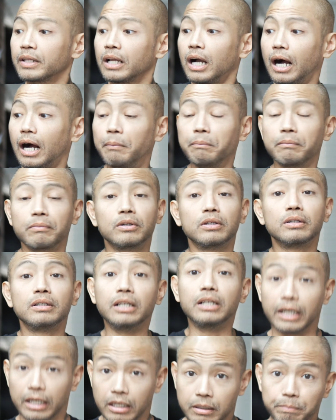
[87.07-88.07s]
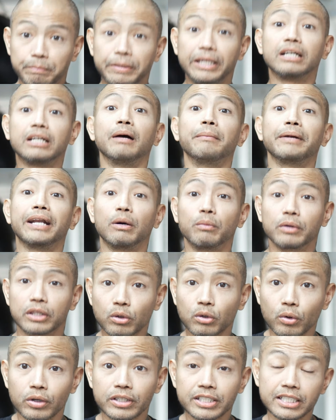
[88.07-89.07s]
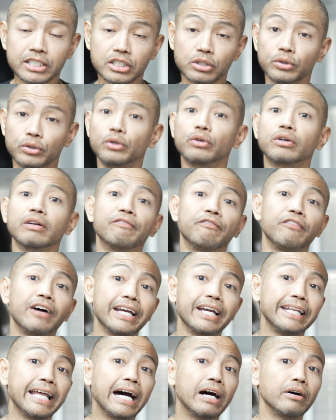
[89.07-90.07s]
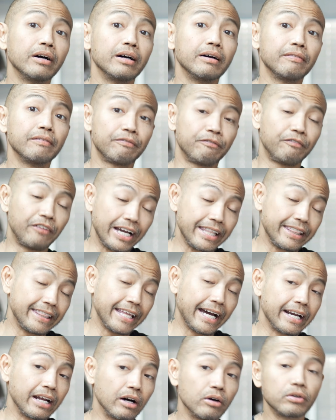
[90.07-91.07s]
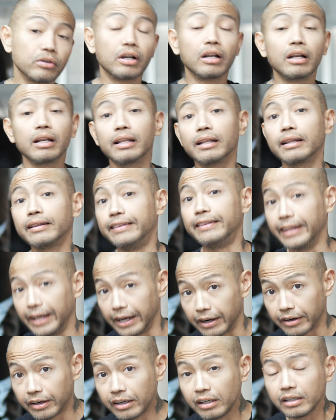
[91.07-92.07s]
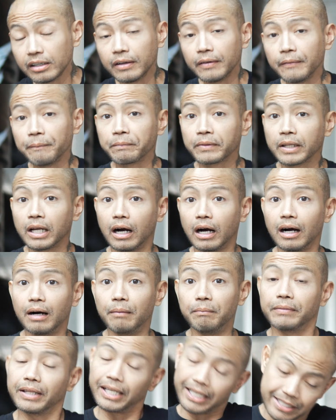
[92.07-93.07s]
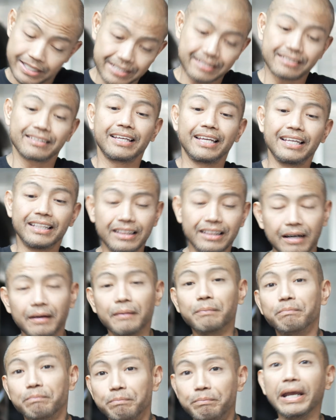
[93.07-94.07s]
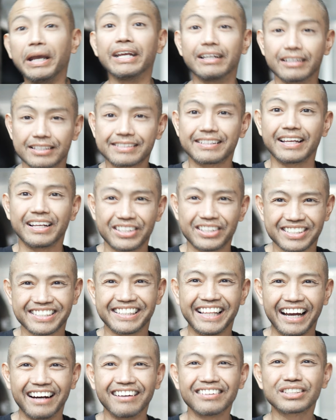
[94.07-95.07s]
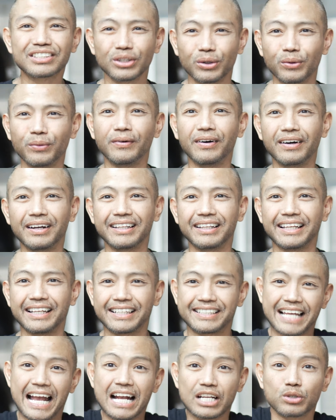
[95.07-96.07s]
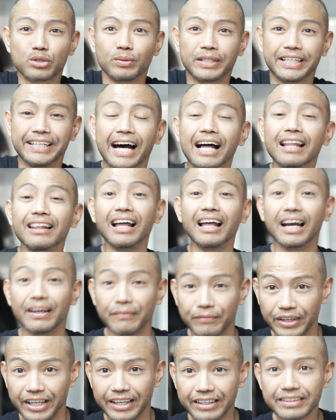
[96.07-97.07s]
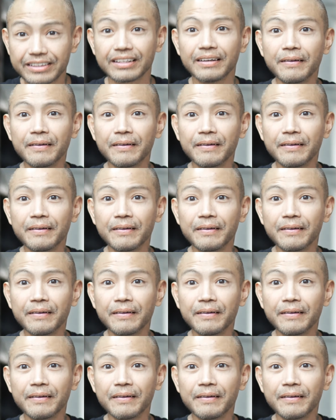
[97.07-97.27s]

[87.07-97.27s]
I'm gonna be coming out with courses, so you could find that out there. It's in the beta stages now, so it's actually not live yet,